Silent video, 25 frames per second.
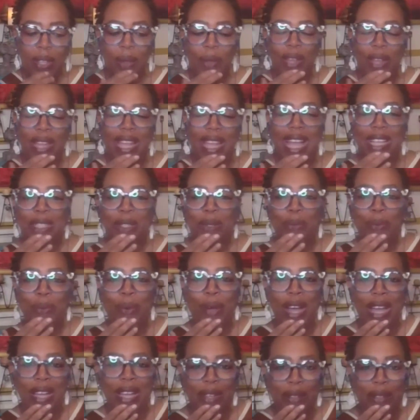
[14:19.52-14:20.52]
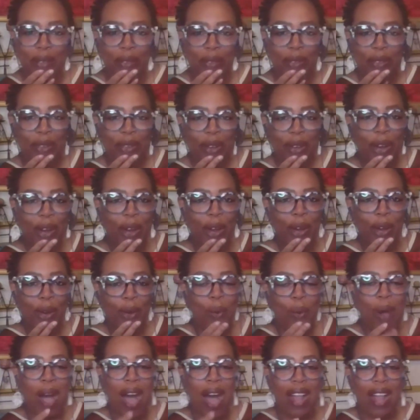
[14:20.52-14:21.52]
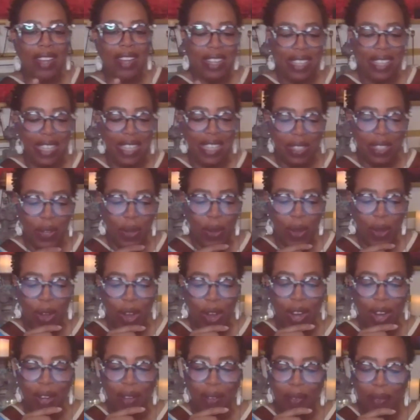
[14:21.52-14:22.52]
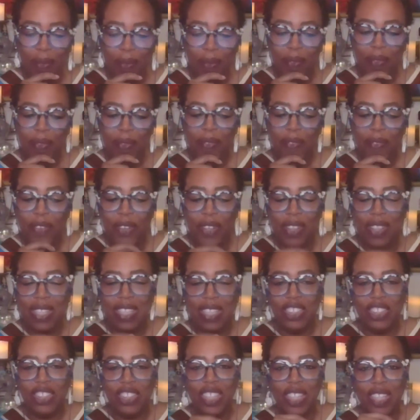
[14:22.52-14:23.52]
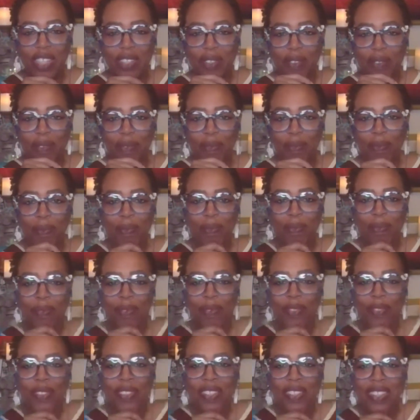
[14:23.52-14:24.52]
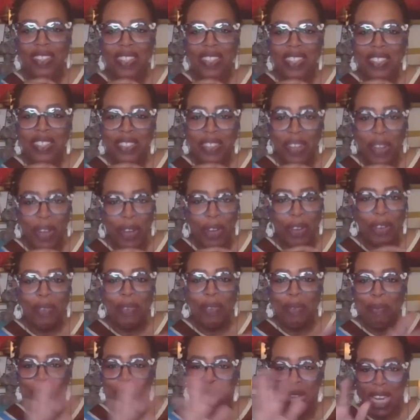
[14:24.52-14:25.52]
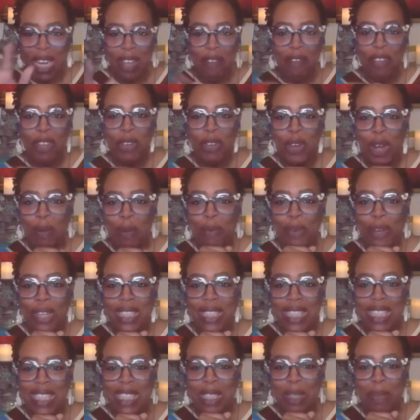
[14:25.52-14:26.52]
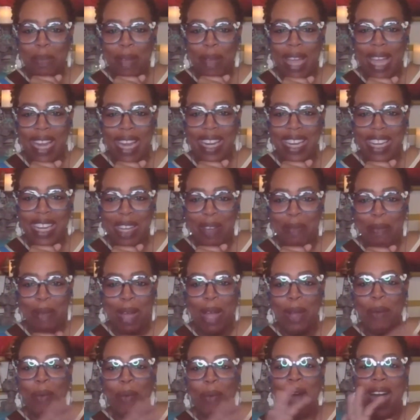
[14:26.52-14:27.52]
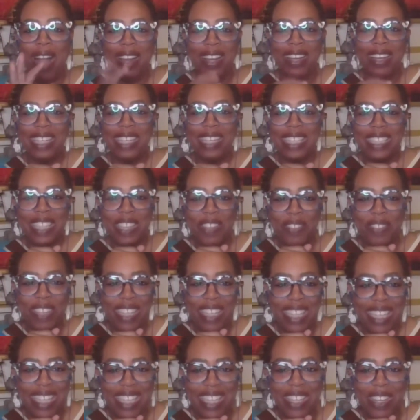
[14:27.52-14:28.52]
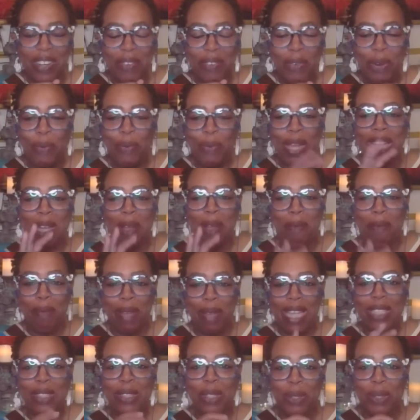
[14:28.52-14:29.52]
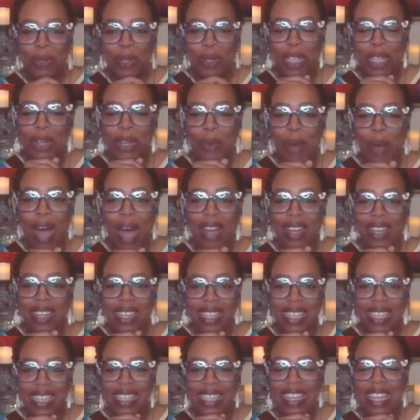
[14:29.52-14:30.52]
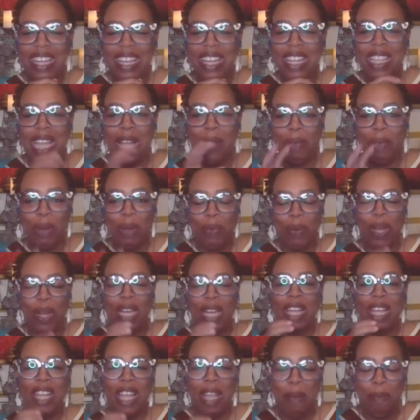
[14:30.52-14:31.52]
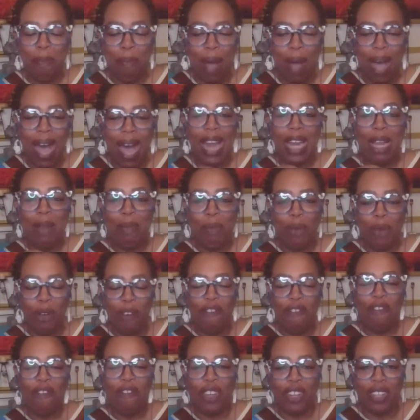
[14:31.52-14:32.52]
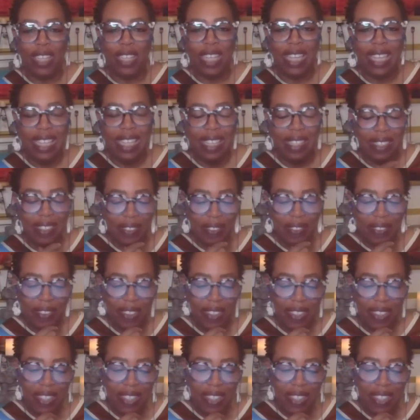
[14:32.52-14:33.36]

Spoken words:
So guess what her qualities are for this year? So many of you are participating in my qualities of the year, where we commit to a quality that we want to embody more fully.